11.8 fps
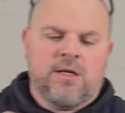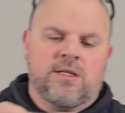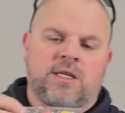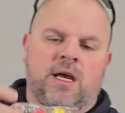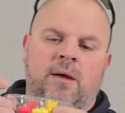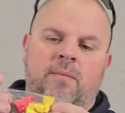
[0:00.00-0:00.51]

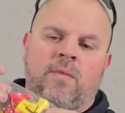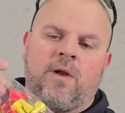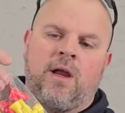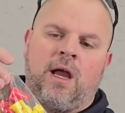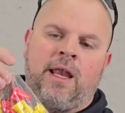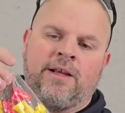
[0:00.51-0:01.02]
Some
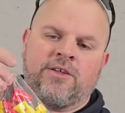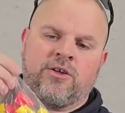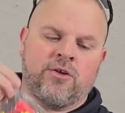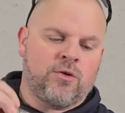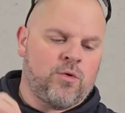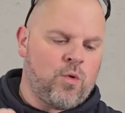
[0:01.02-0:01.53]

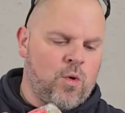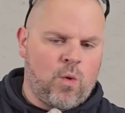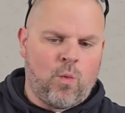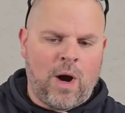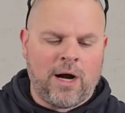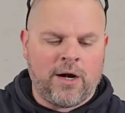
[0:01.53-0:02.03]
electrical
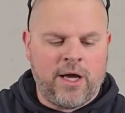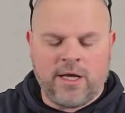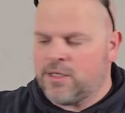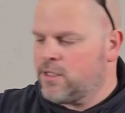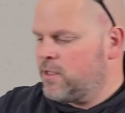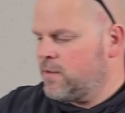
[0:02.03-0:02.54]
wire
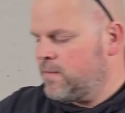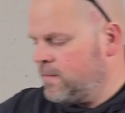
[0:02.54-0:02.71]
nuts